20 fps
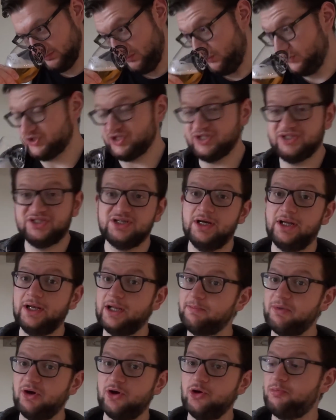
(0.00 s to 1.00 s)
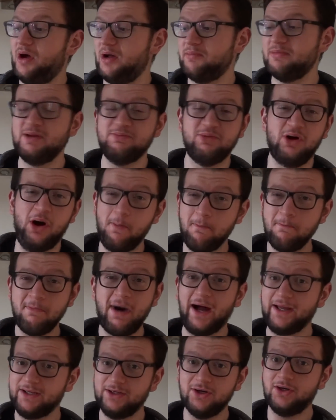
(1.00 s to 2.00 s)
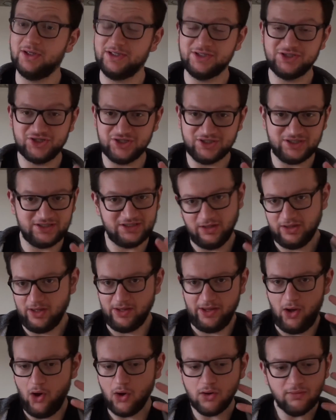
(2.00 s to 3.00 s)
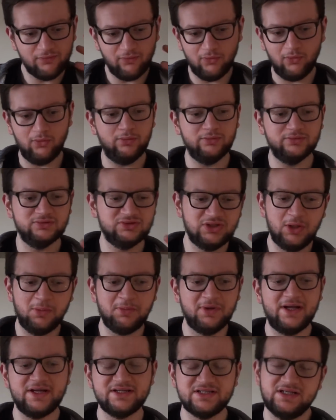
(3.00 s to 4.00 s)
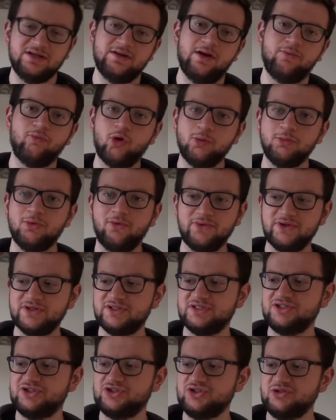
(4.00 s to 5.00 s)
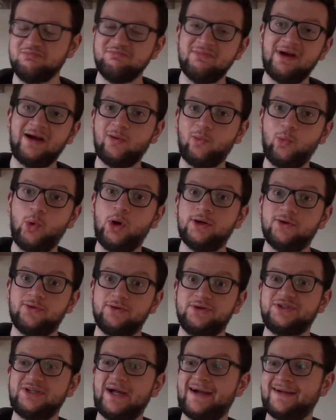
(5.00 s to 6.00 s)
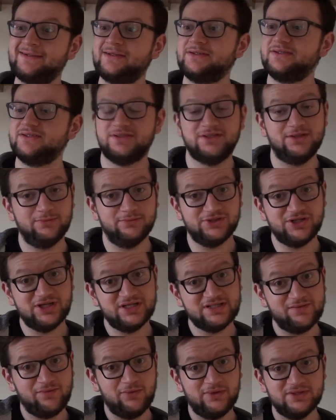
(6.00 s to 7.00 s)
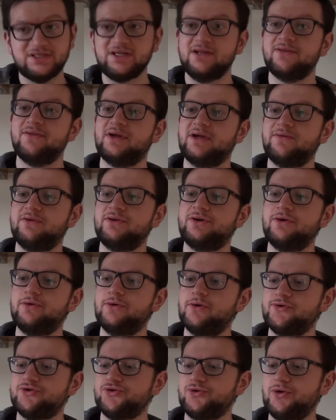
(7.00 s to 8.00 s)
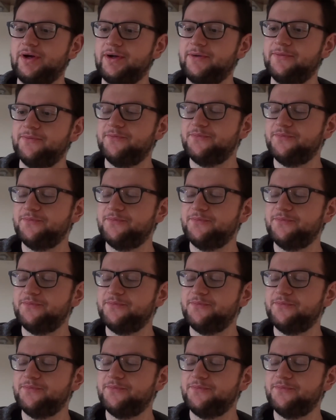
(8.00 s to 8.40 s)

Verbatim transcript: which is certainly good by me, but my god, it's just the overall dominating aroma on this is just marijuana and dankness. So cheers everyone, let's get anything, give it a good old try.